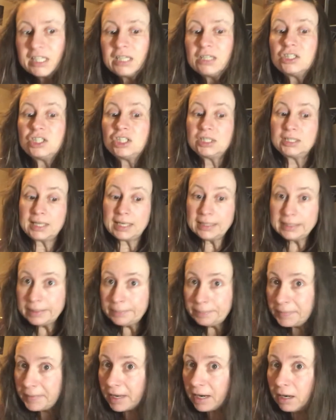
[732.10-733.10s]
She's getting
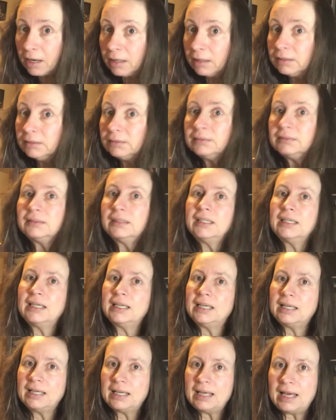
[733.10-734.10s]
up there.
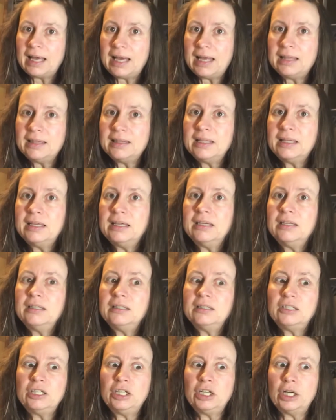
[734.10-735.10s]
And
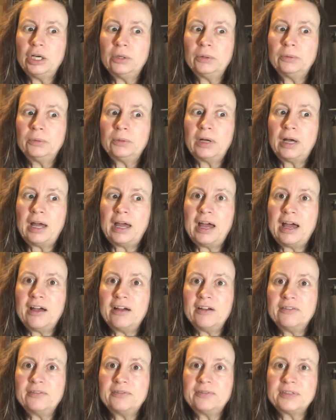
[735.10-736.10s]
then, you know, I
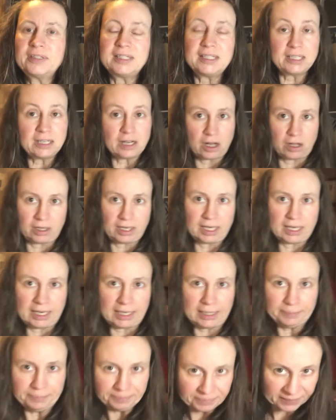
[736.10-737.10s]
have Senile
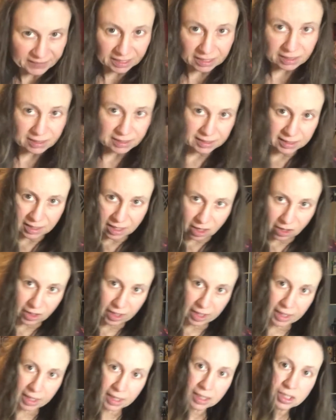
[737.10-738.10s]
Kitty. Senile
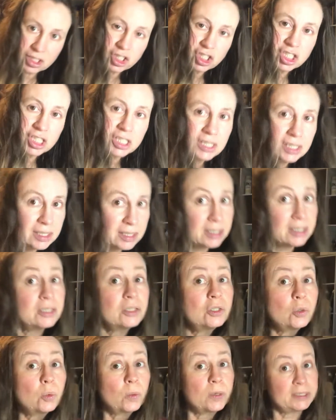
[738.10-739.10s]
Kitty, she is
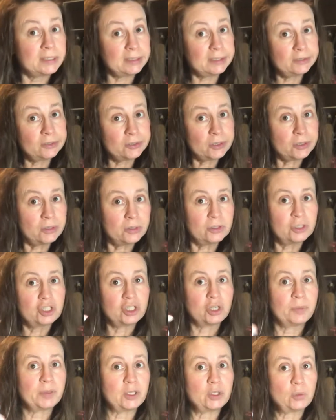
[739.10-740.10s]
20 years old.
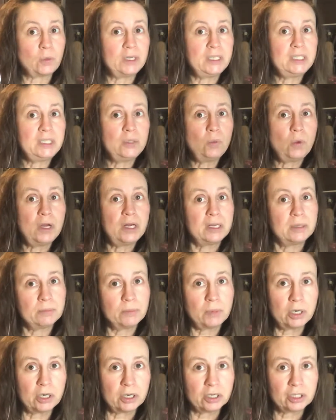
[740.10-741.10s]
She'll be 21 in
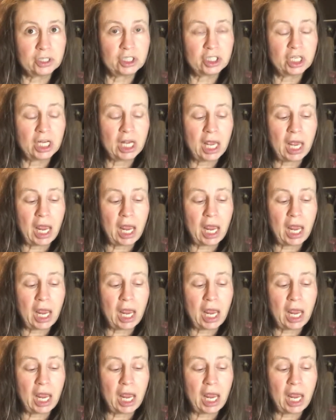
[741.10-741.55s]
March.